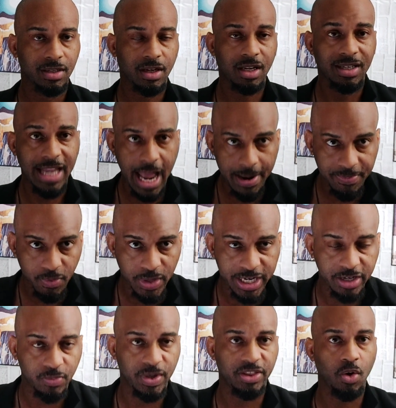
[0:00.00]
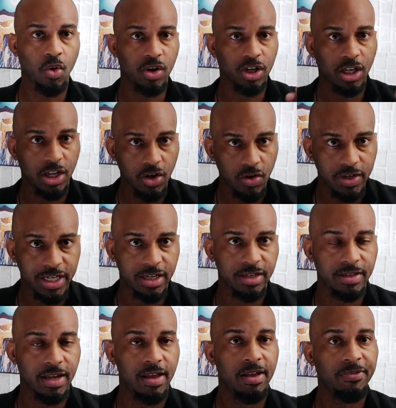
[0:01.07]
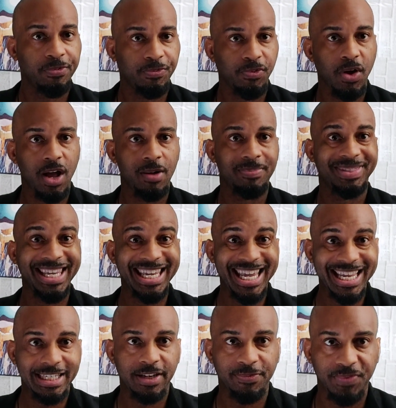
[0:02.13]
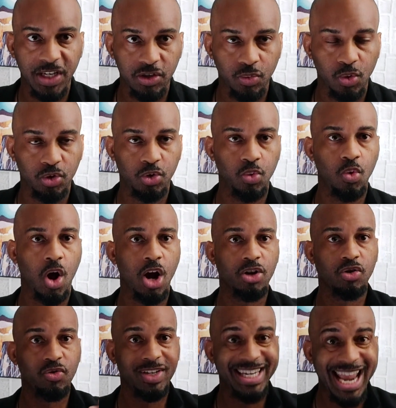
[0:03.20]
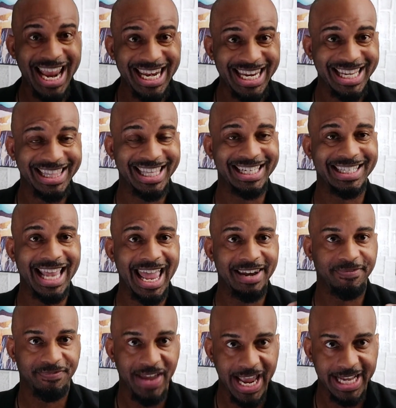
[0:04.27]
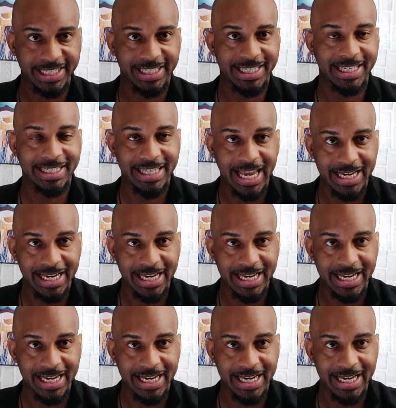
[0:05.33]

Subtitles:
collaborating with or learning from the individuals who are creating this advanced